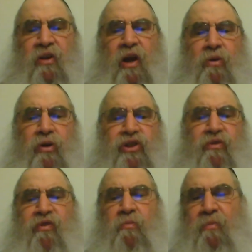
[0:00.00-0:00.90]
become a rishon
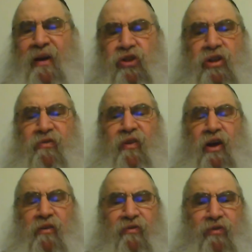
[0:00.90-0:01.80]
from the mashke tifeach
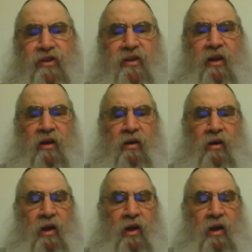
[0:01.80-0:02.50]
of the first kikr,